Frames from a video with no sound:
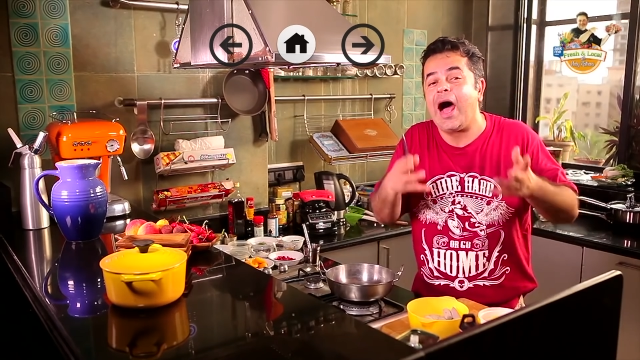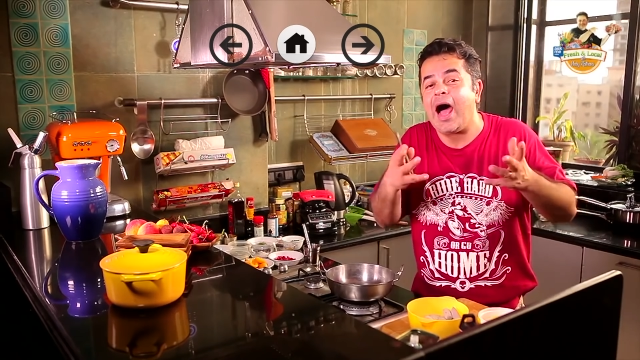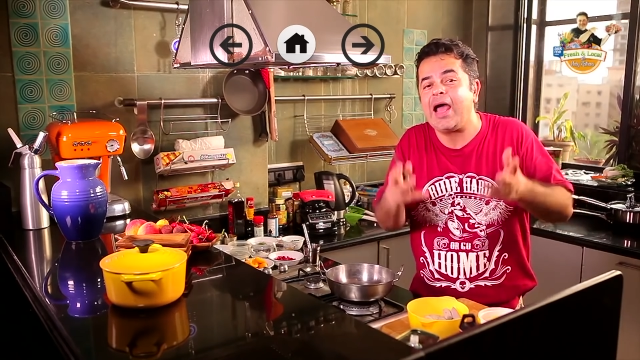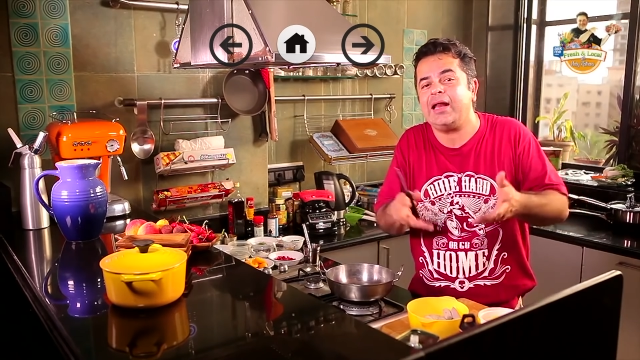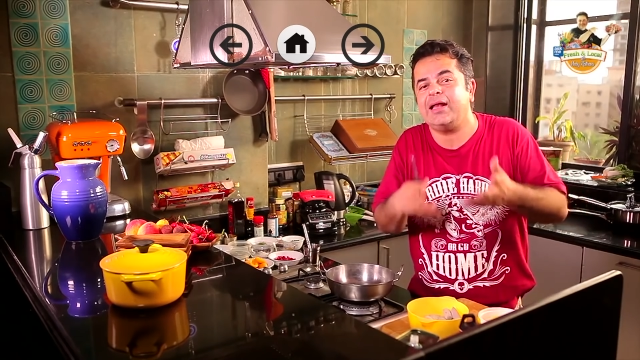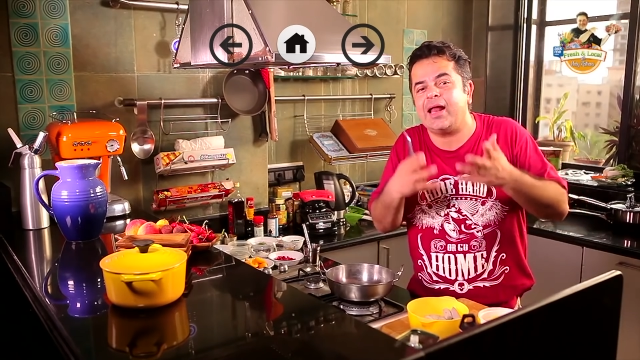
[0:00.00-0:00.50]

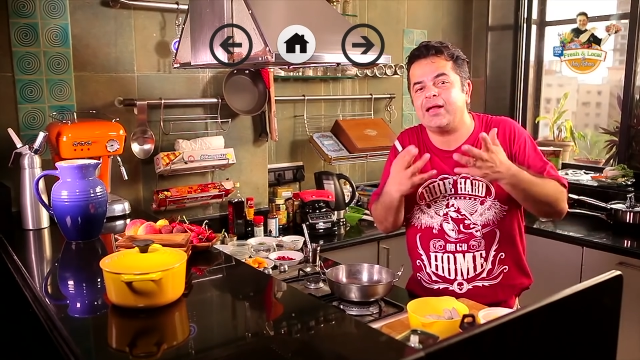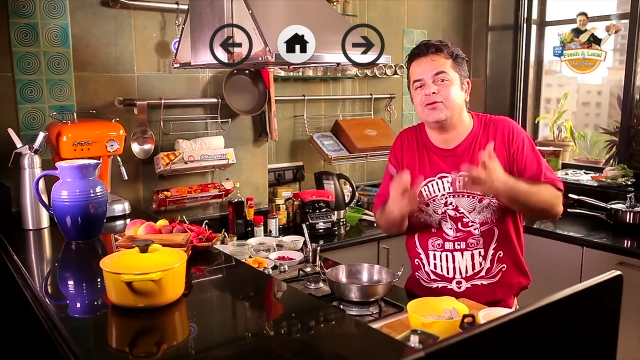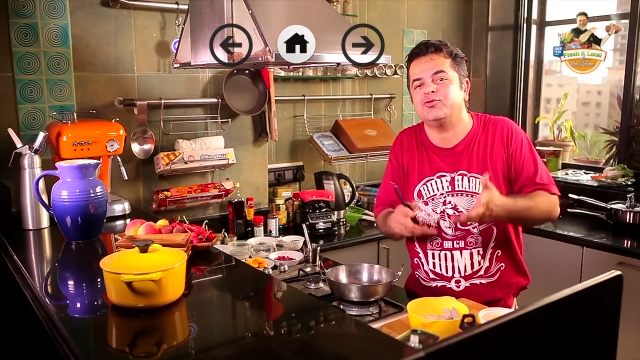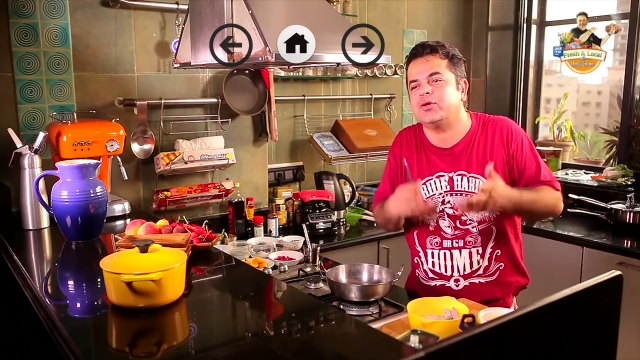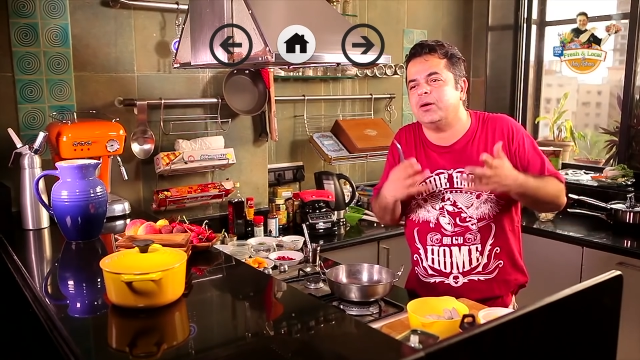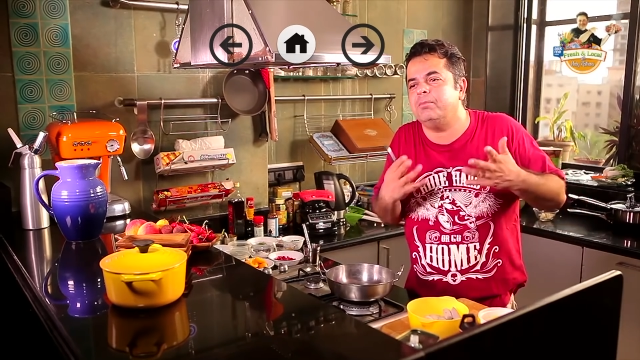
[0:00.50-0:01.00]
I like
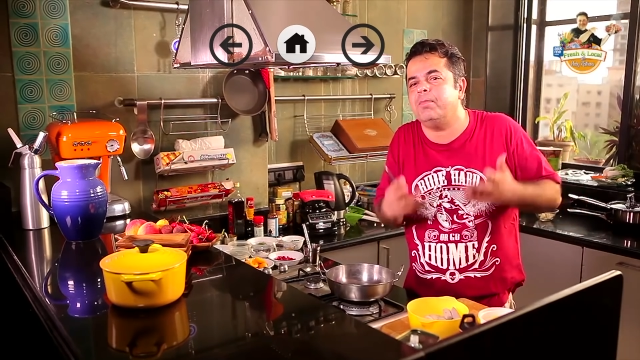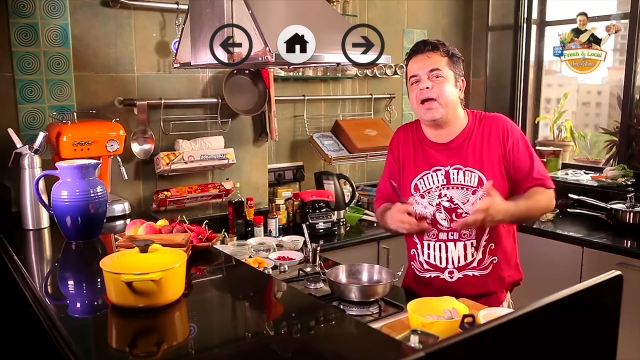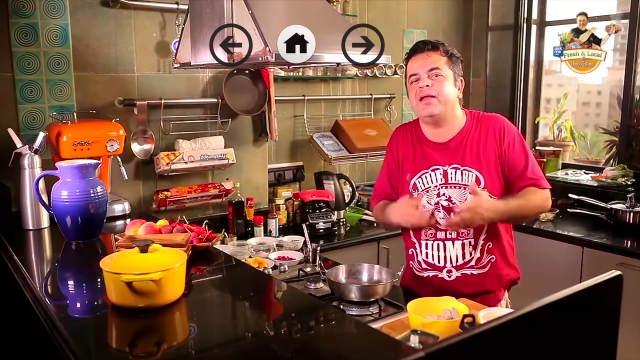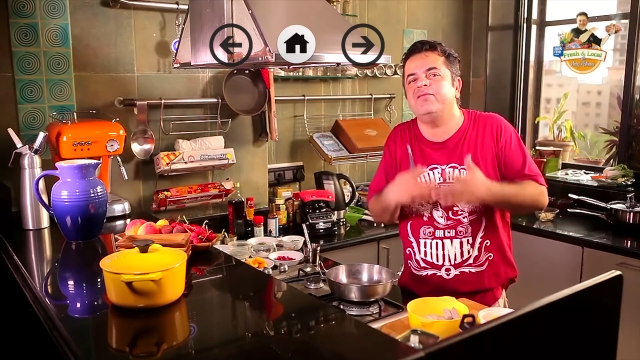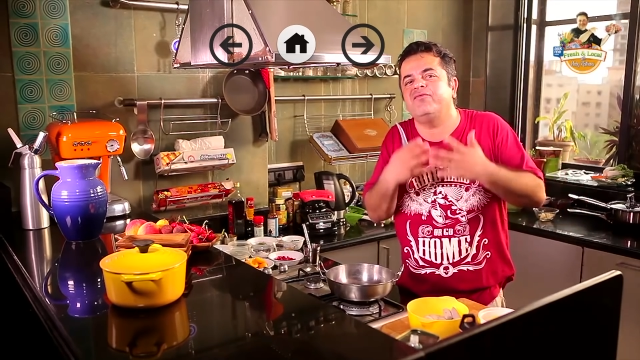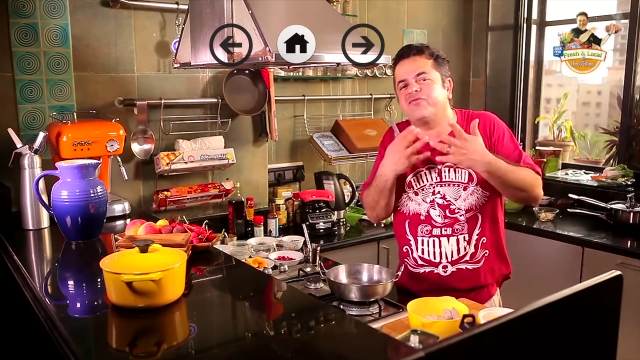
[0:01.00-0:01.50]
to
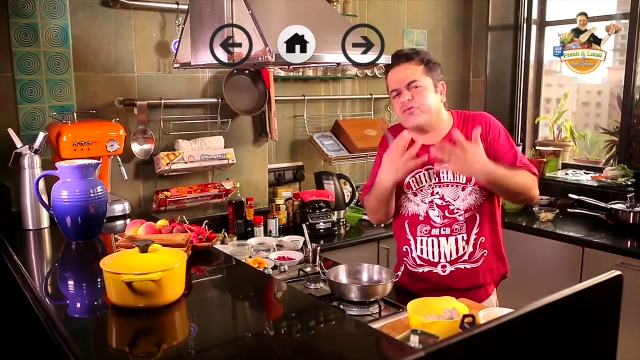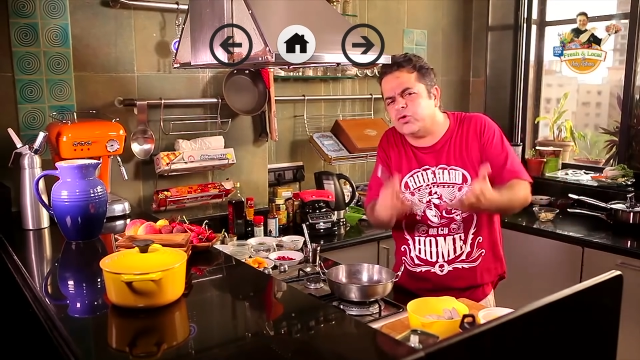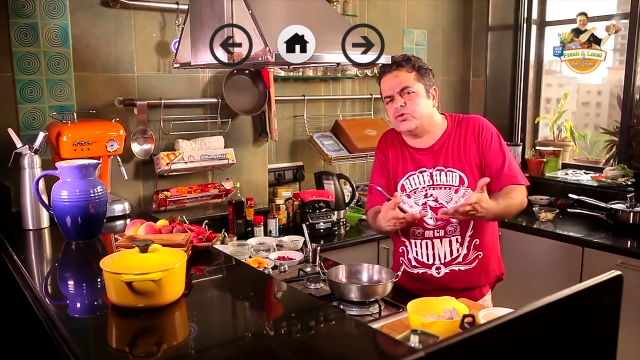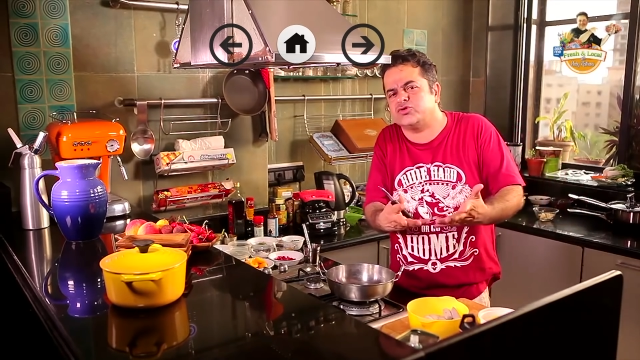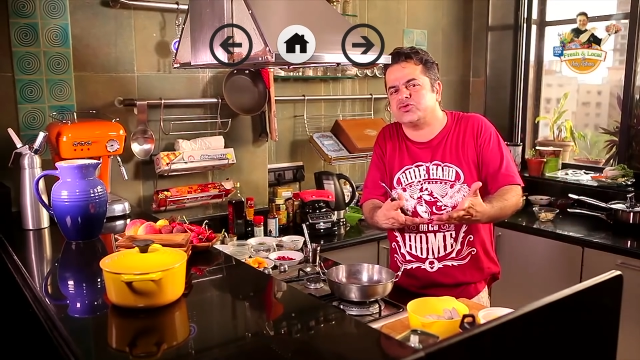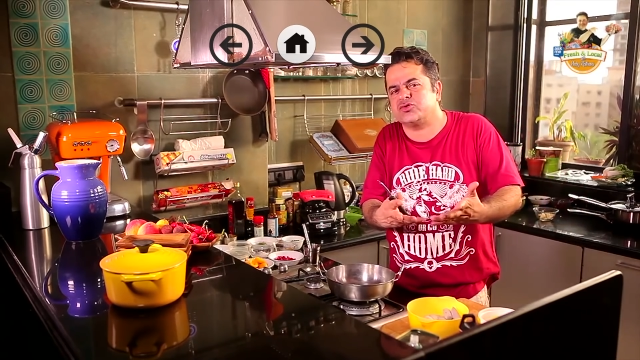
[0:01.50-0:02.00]
combine
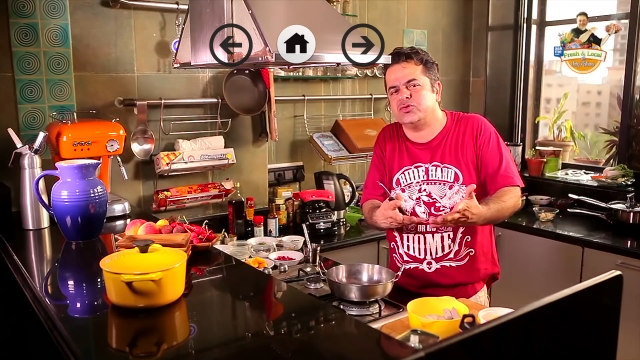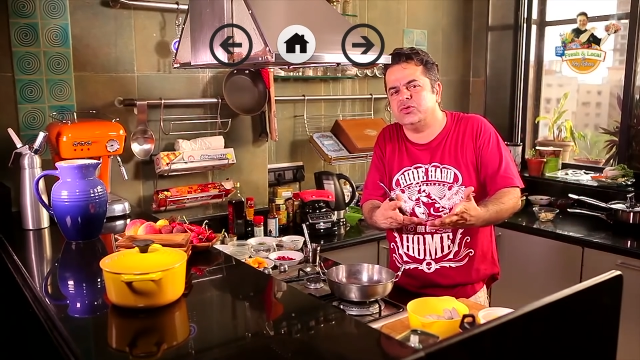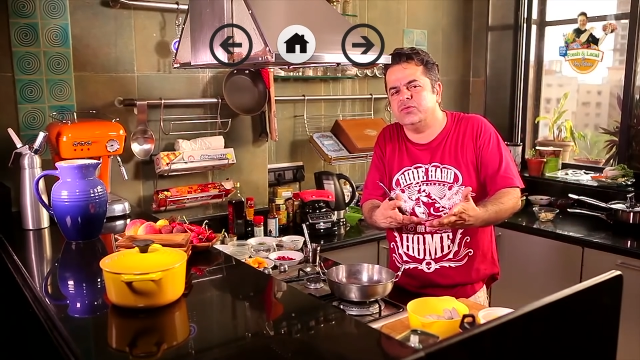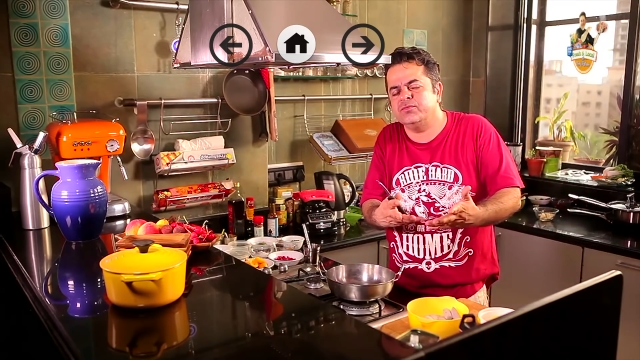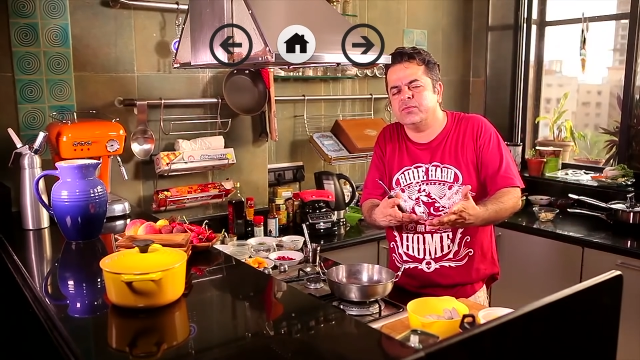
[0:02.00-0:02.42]
fruits.